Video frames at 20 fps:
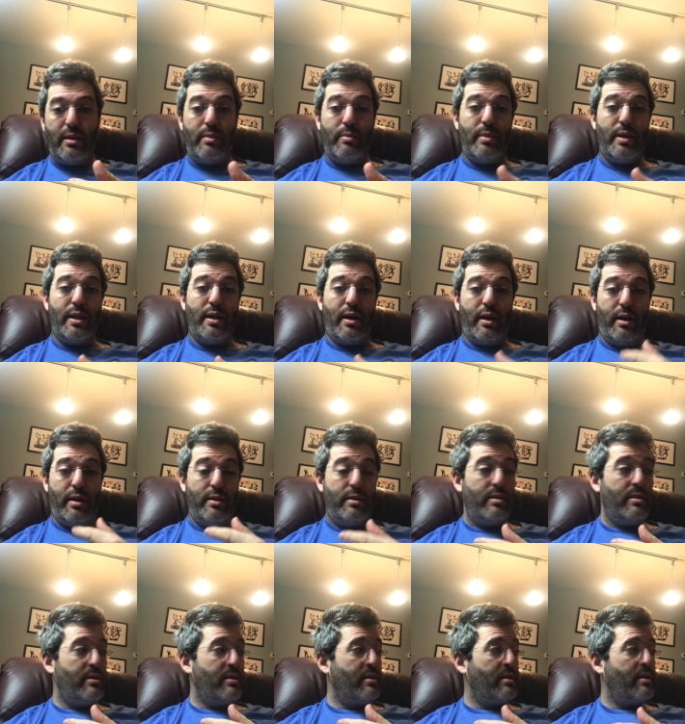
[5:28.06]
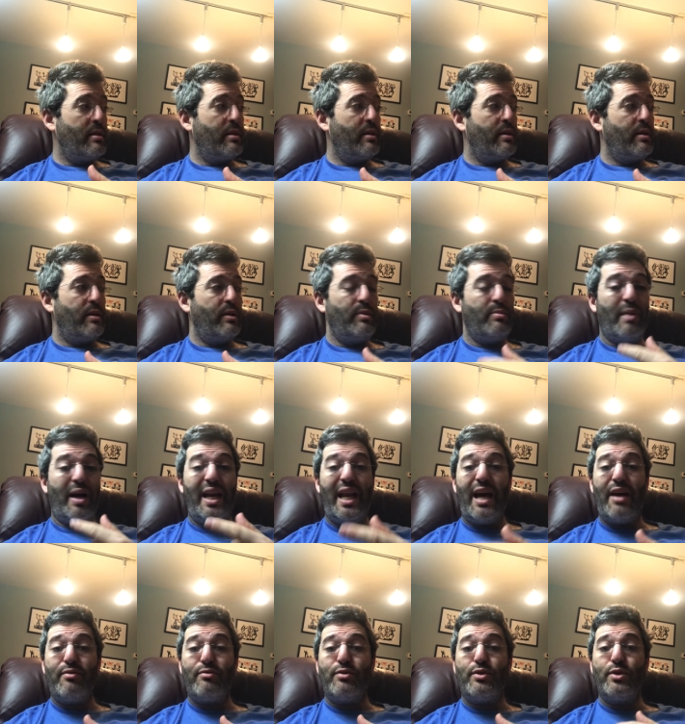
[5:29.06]
because you might
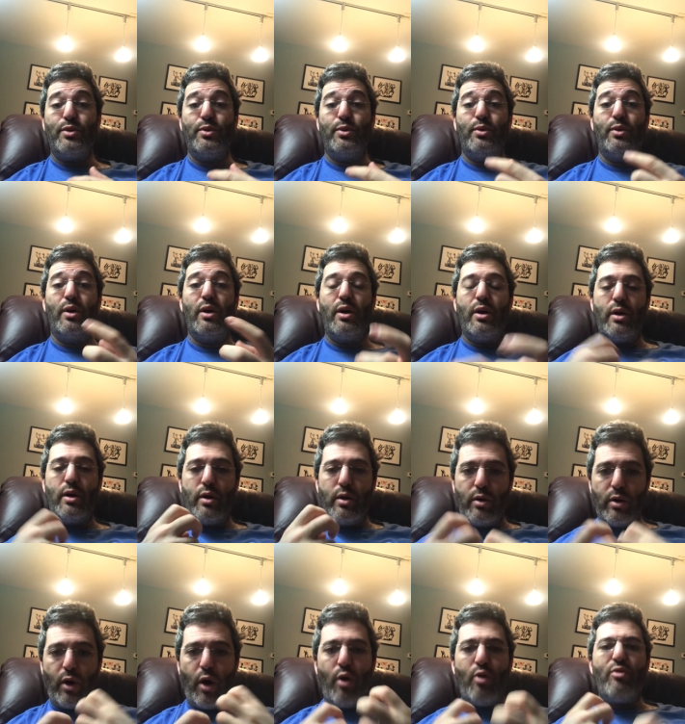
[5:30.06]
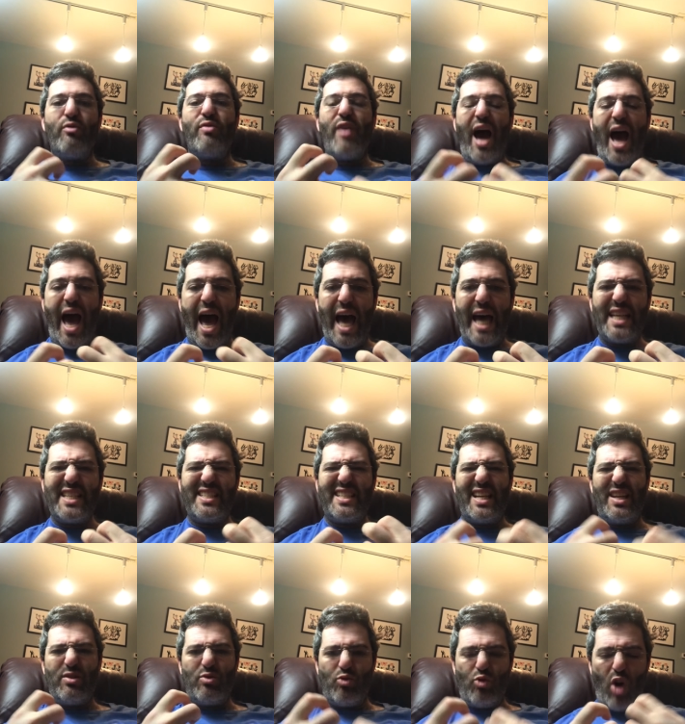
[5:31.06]
have to go fast
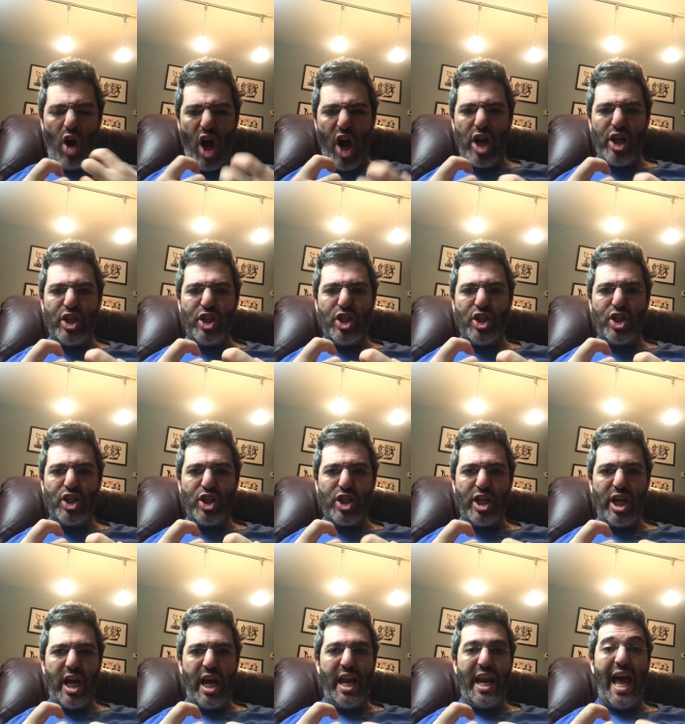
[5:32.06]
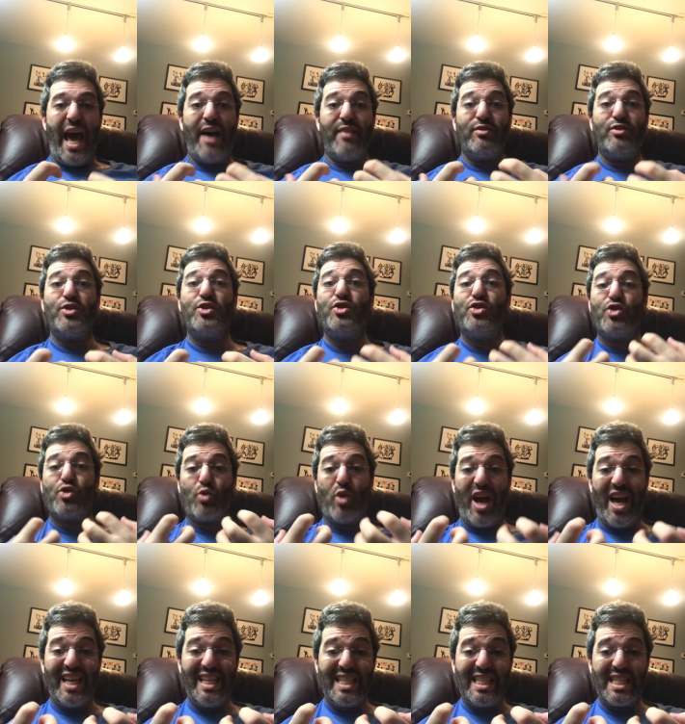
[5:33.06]
and rush and have
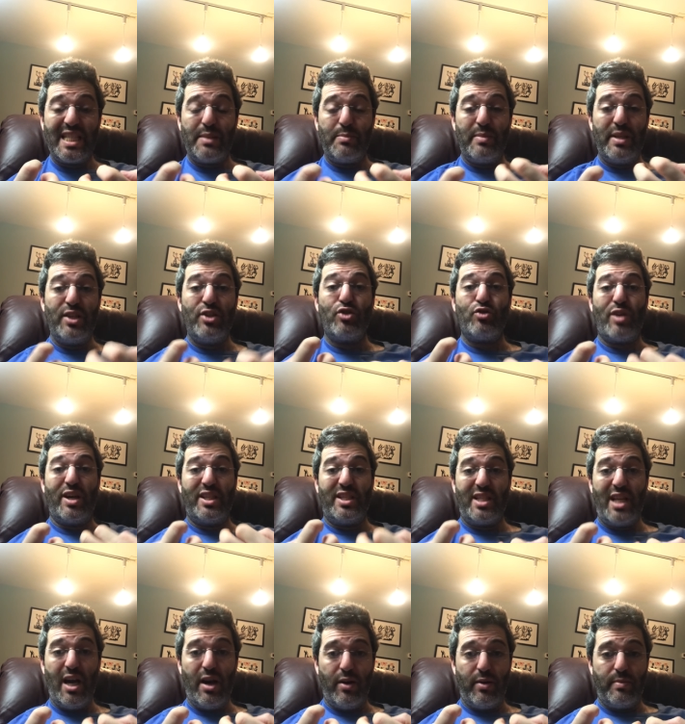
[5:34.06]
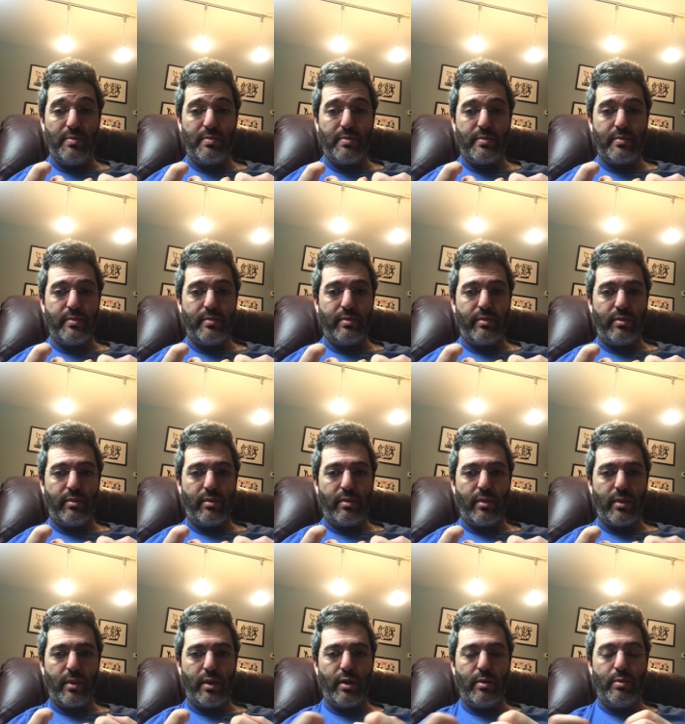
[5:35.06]
stress, be stressed out.
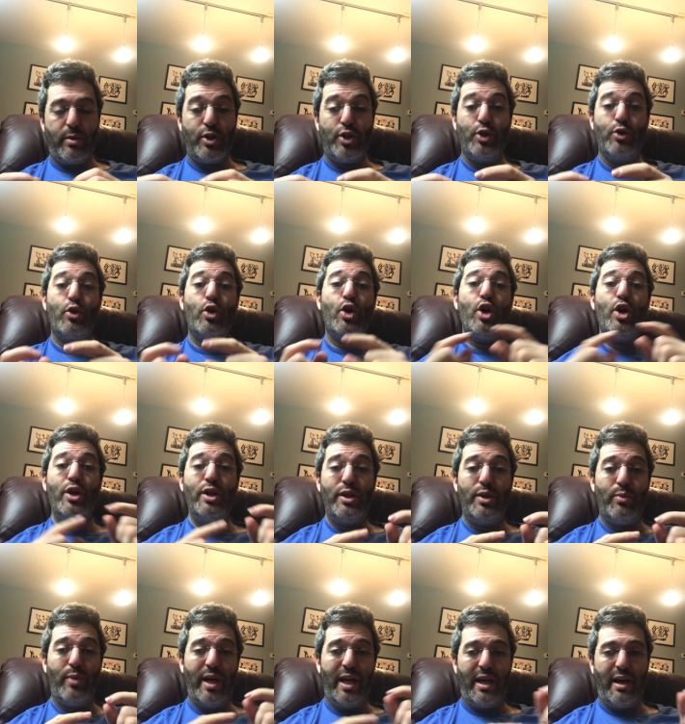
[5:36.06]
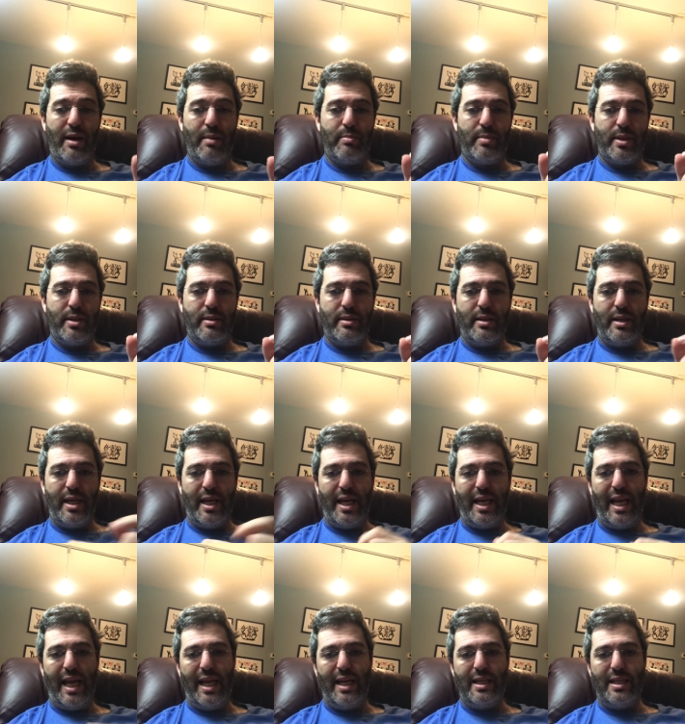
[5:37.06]
But you could wake up at
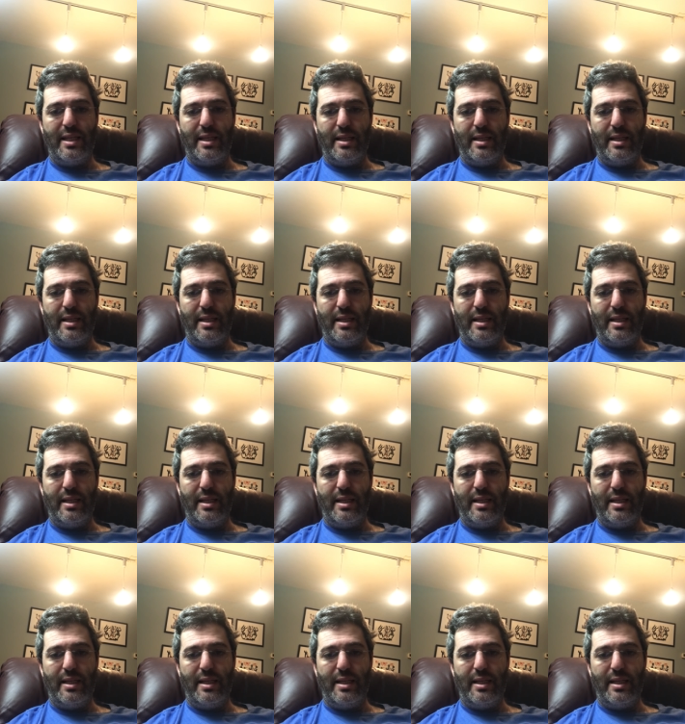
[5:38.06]
8,